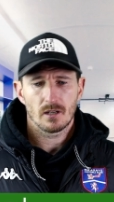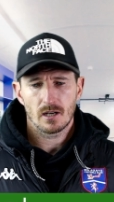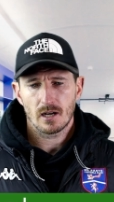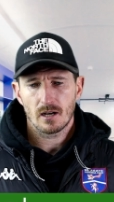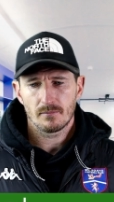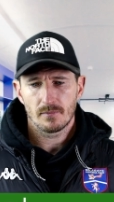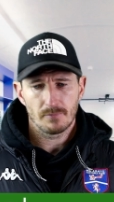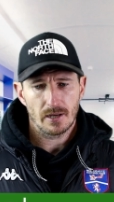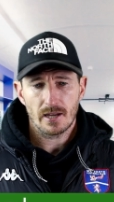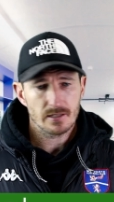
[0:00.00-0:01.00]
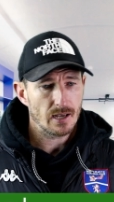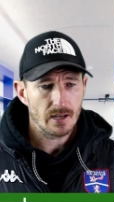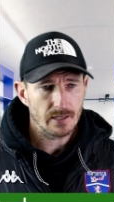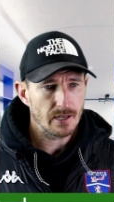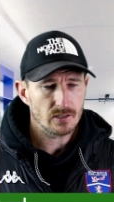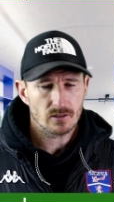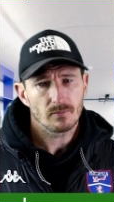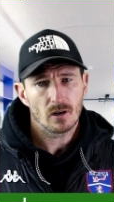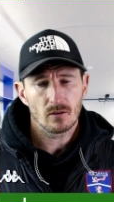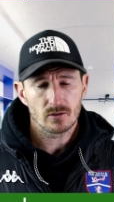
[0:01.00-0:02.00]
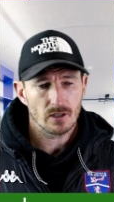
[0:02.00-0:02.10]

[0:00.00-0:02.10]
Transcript: Um, players going that extra mile.